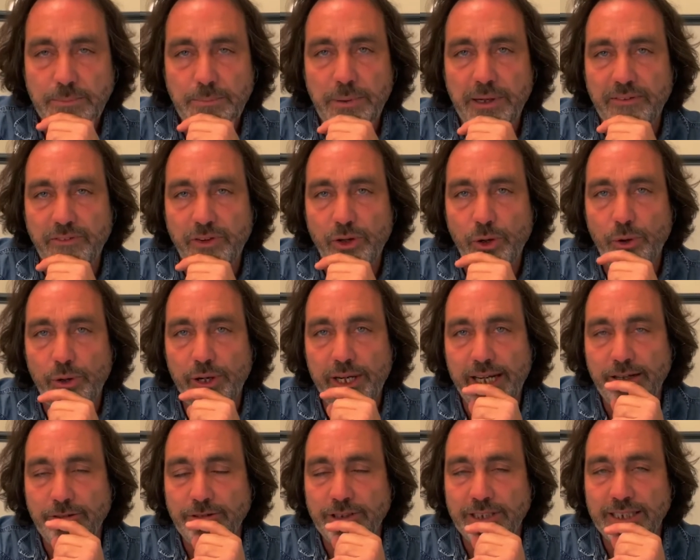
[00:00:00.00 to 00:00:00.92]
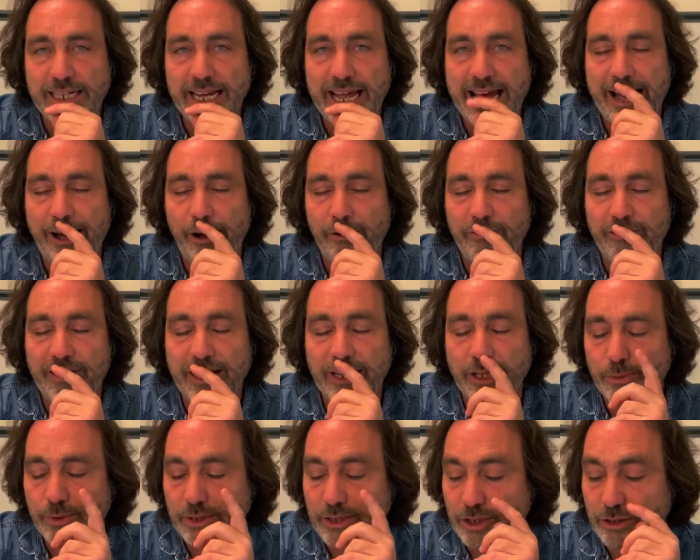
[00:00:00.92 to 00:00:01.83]
a bit of your here and now of how
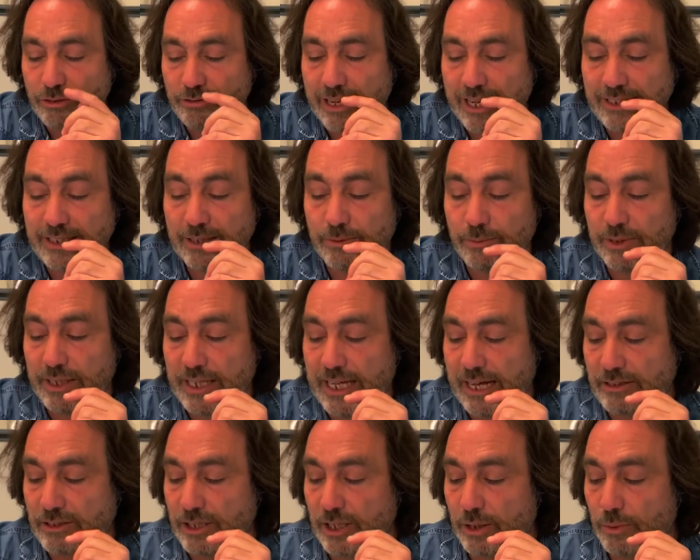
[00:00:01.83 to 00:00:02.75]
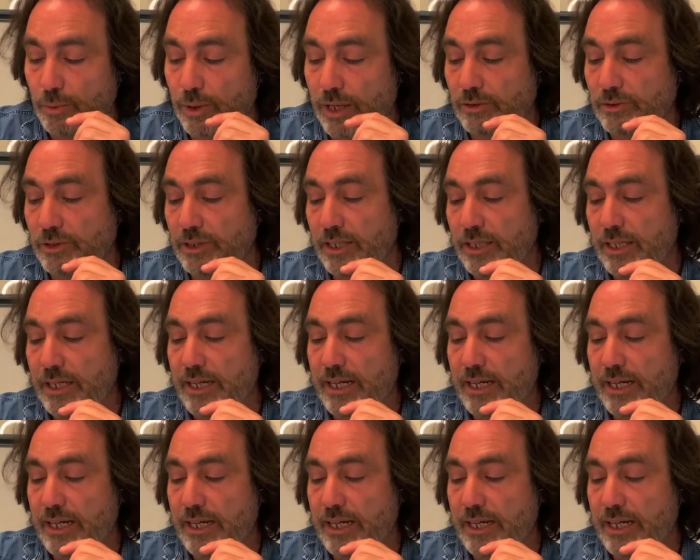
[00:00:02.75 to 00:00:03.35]
you're interacting with the outside world.